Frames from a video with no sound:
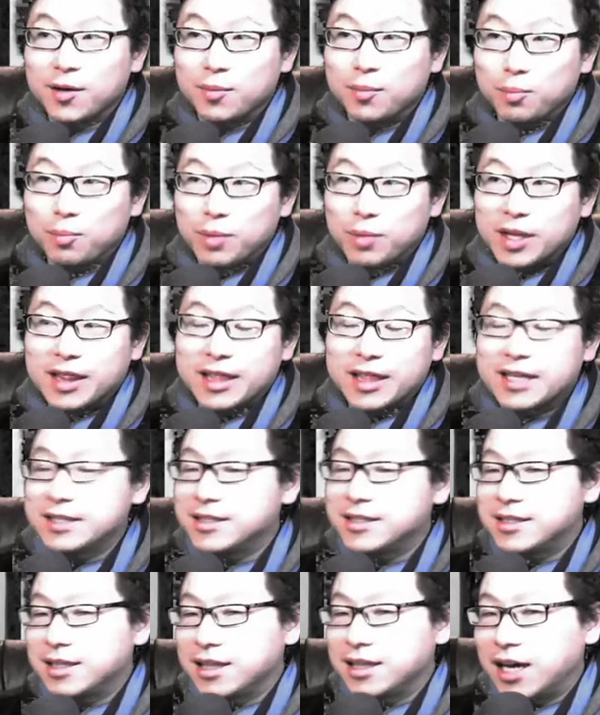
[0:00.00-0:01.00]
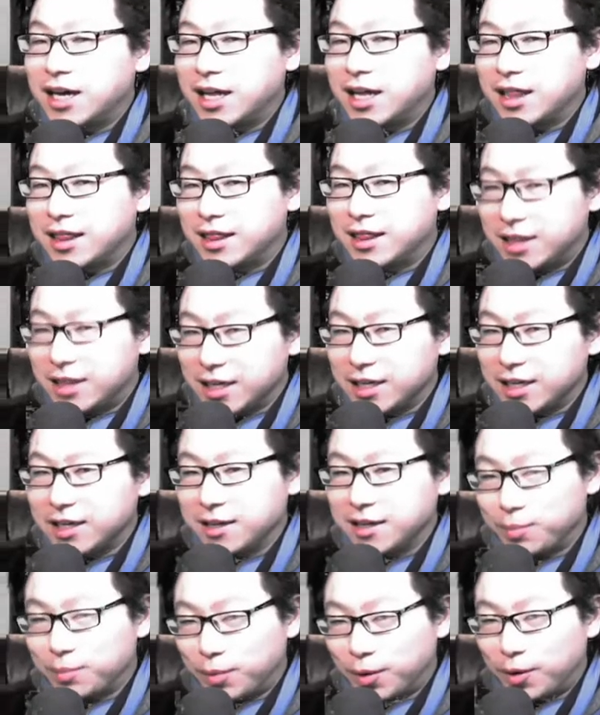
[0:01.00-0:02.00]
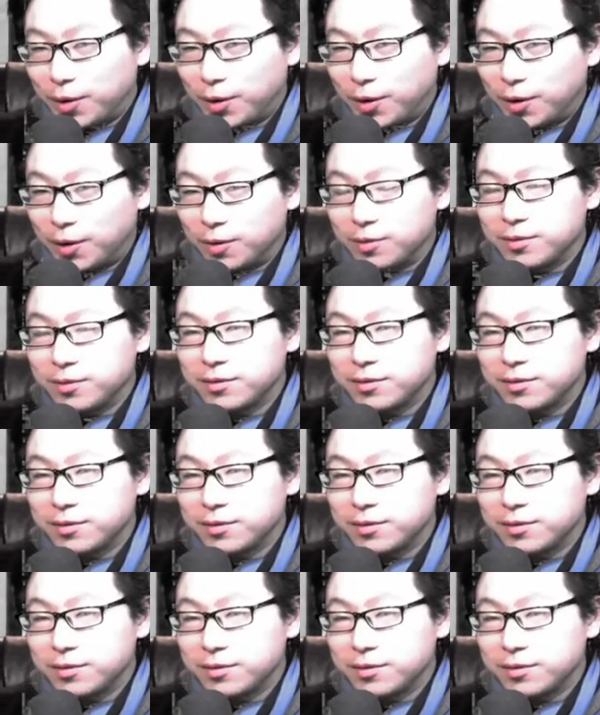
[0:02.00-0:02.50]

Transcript: But that's not the Boro.